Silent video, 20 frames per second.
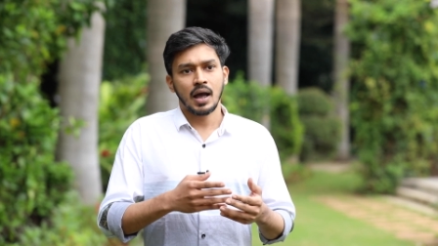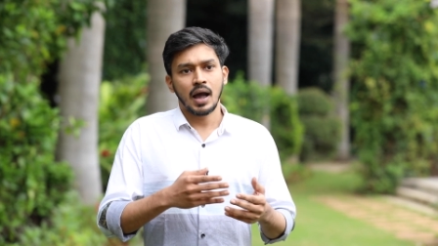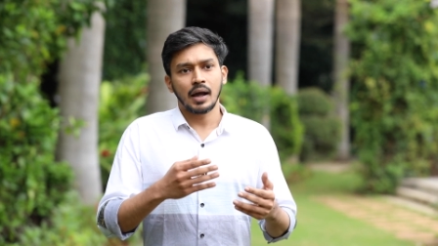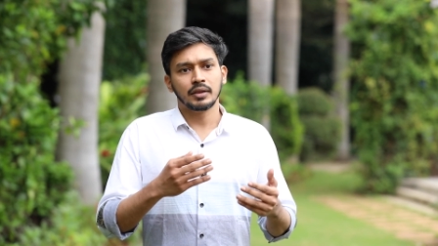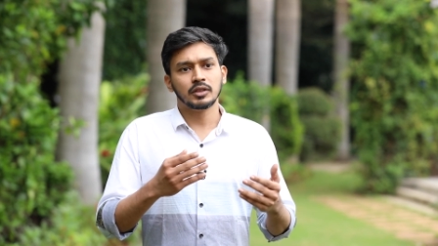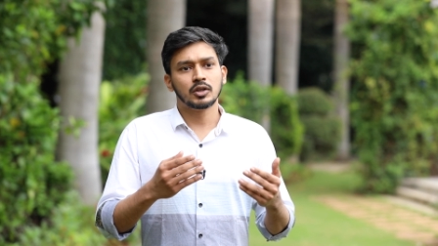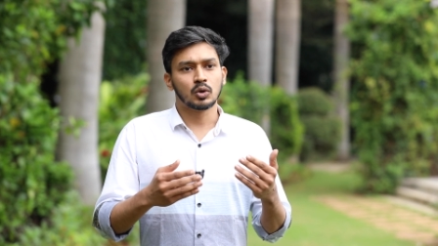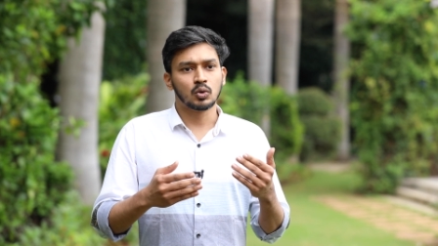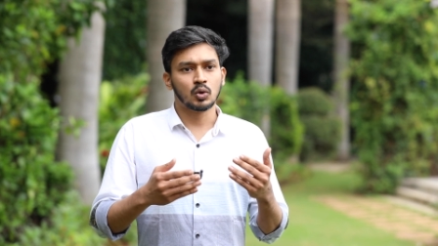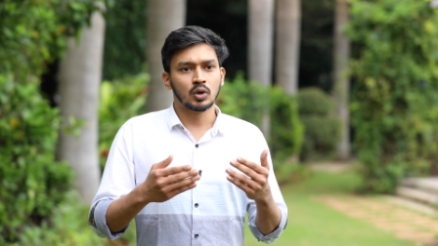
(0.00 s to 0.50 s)

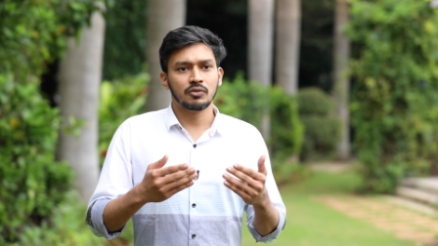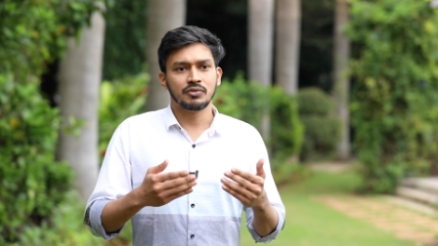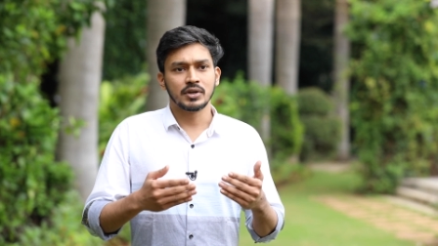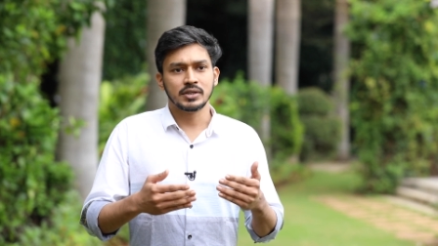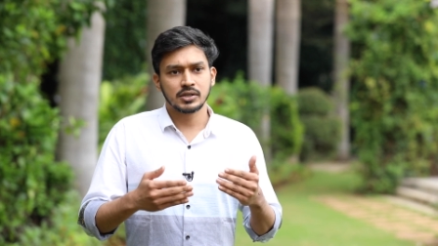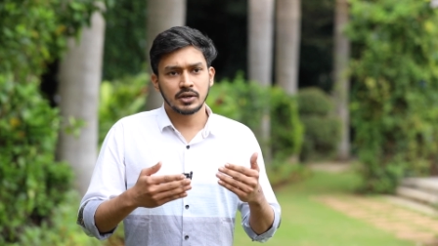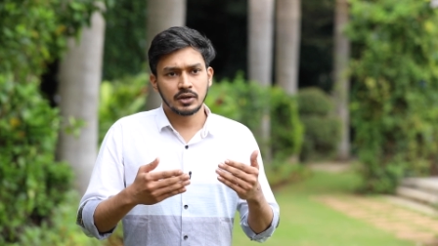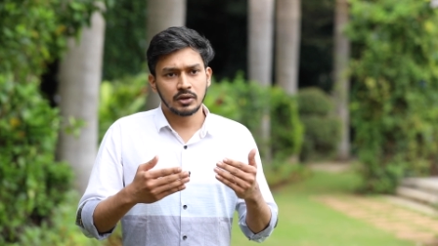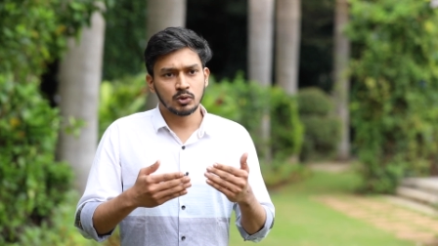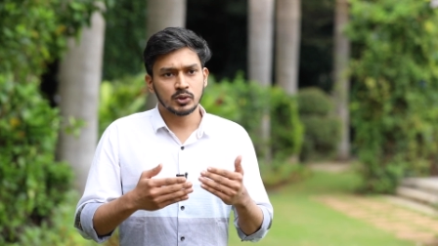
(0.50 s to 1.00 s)
and the role of
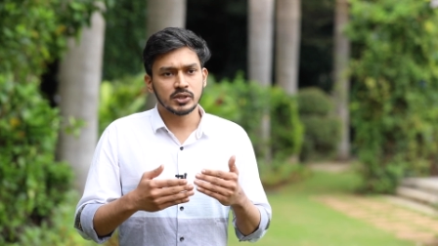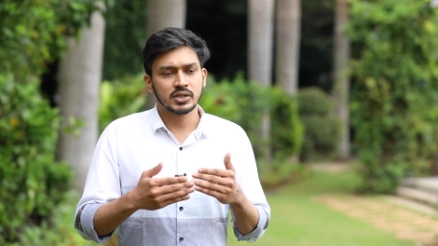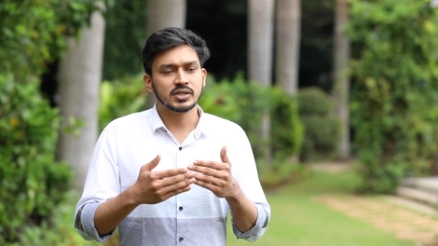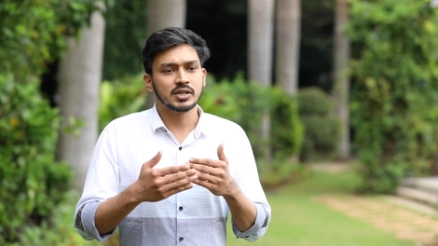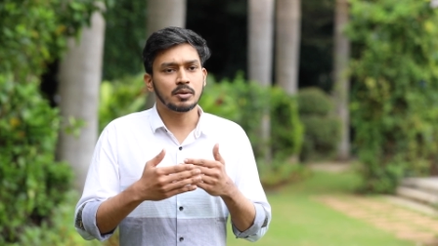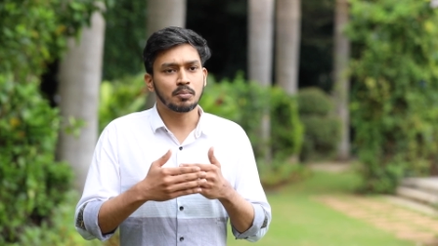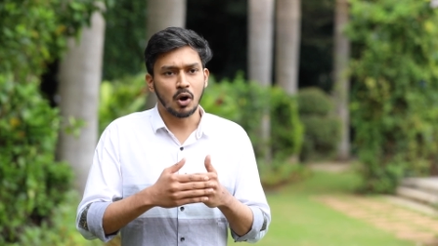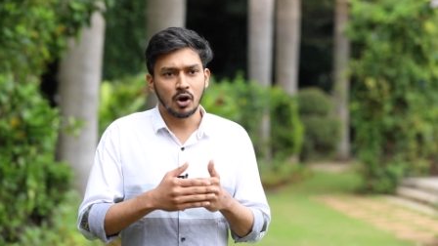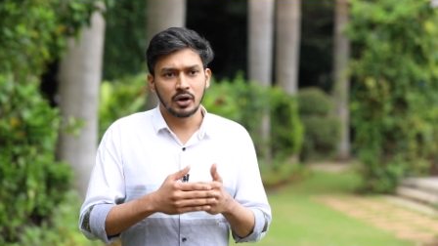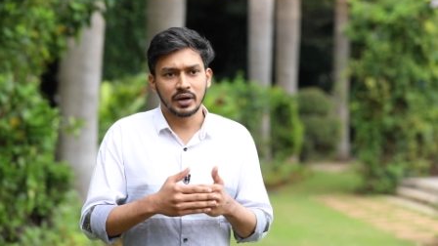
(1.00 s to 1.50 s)
institutions
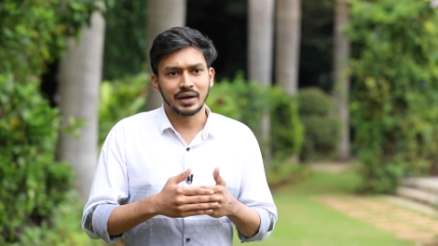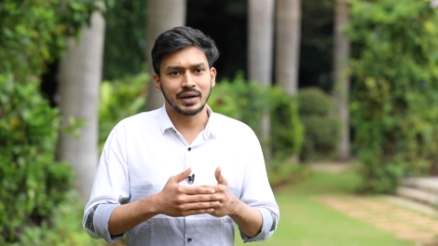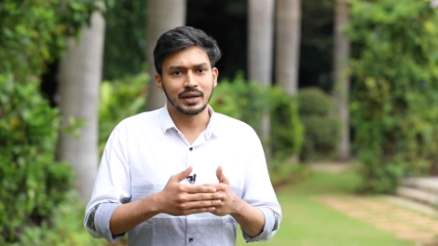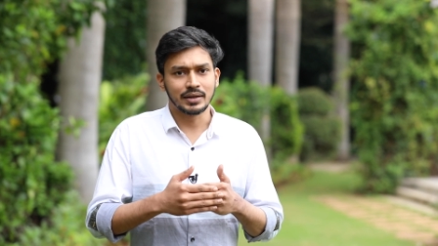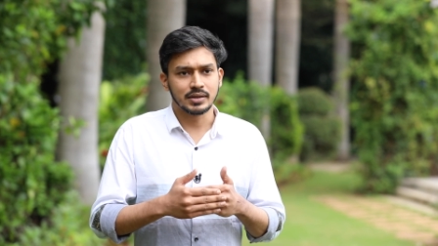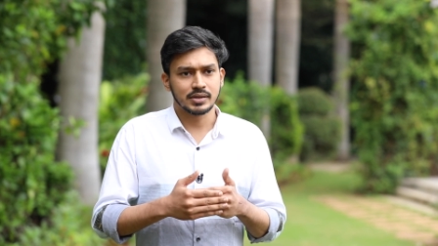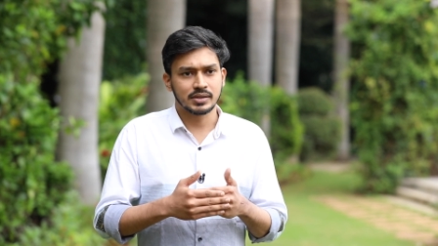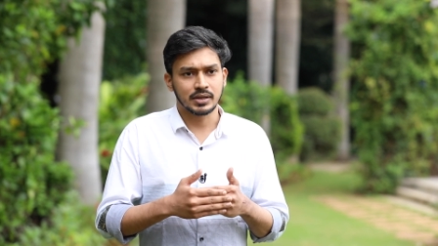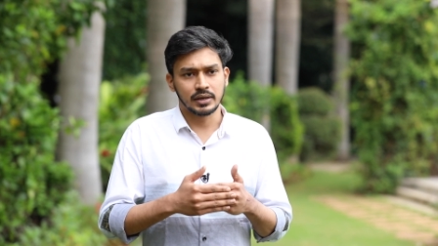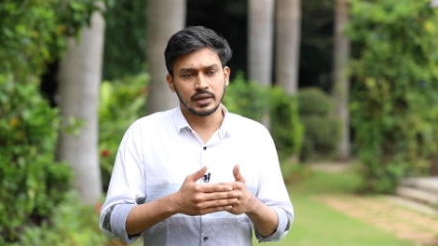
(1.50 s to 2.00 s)
in
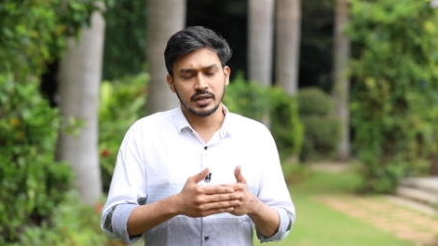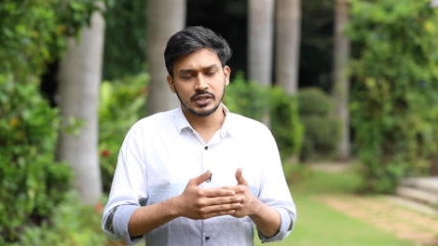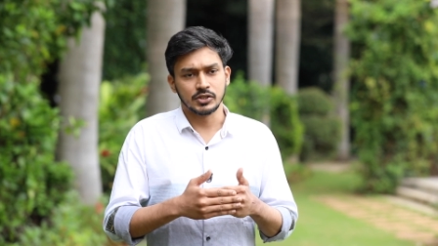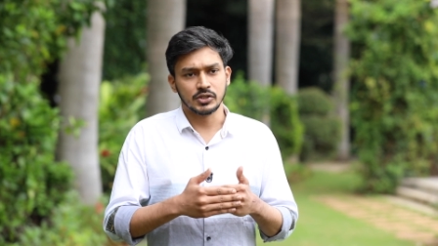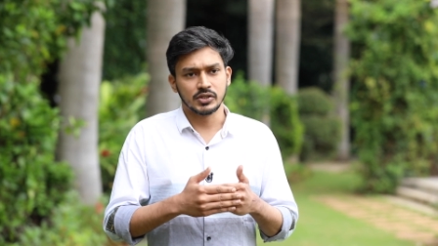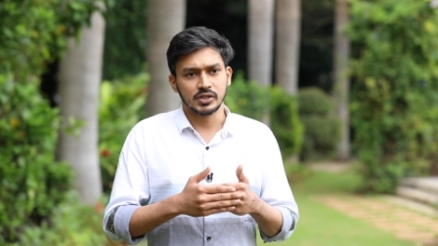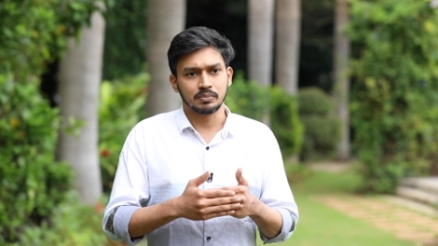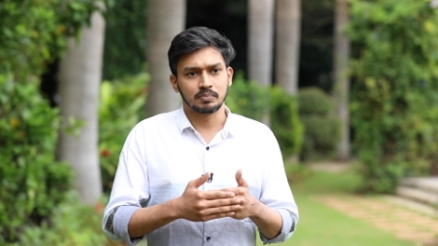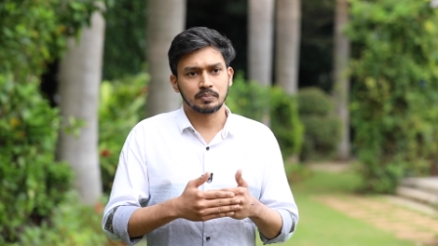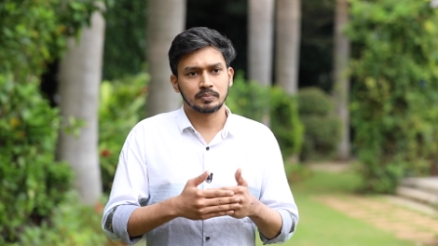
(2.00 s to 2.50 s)
moderating this
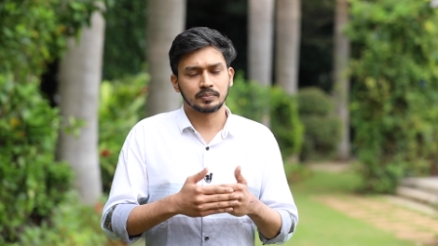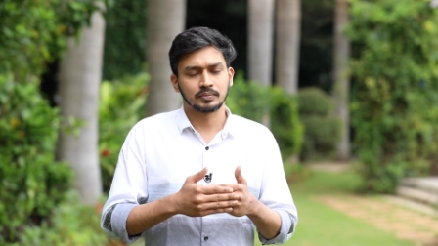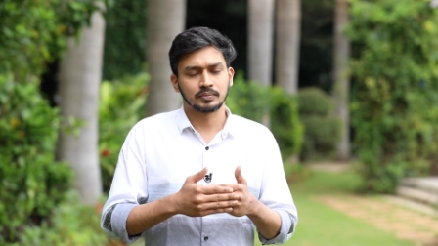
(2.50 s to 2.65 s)
relationship.